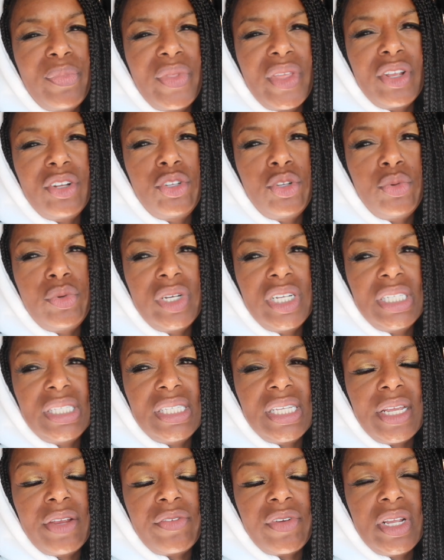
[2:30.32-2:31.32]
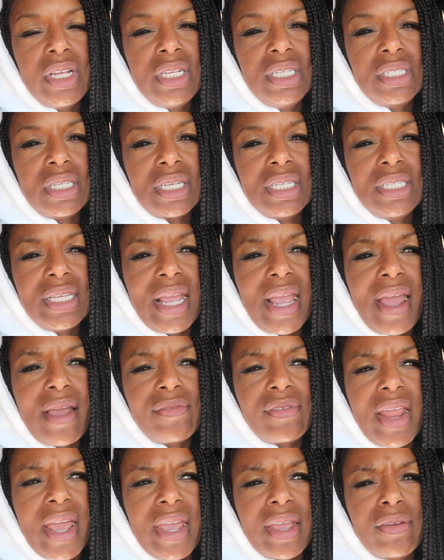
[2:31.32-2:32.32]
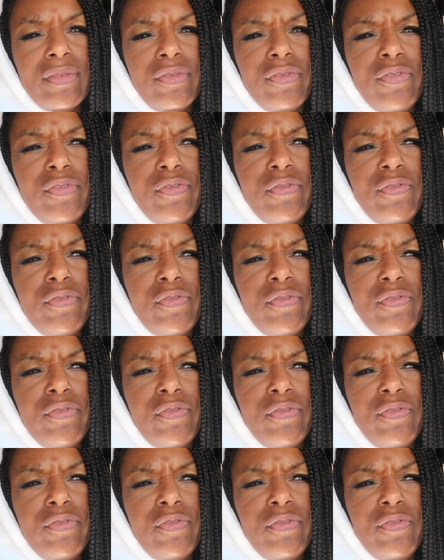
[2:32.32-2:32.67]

They're doing a series because they have like